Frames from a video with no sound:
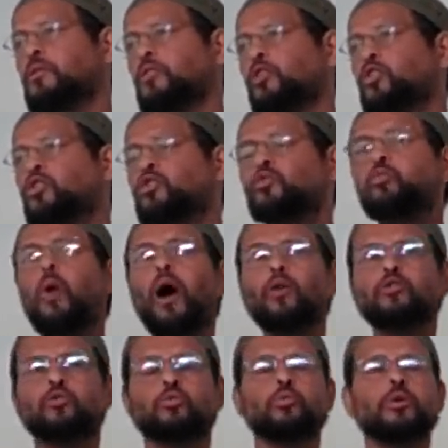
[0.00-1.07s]
in the
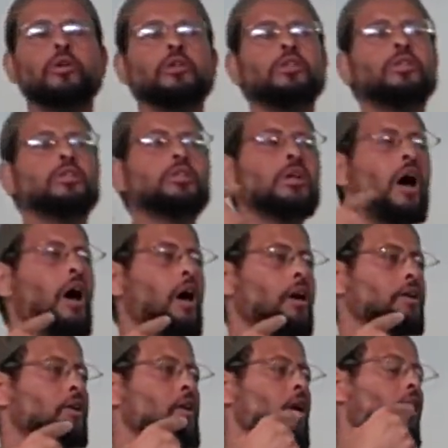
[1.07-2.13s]
sweltering
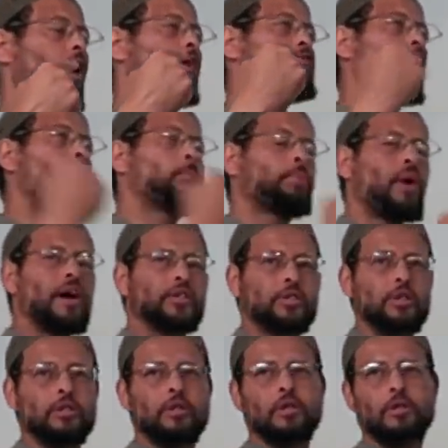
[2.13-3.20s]
sun of
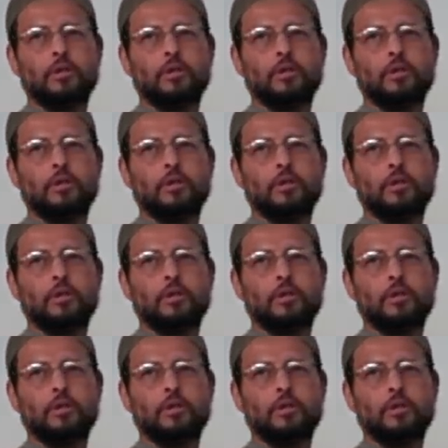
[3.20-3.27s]
oppression.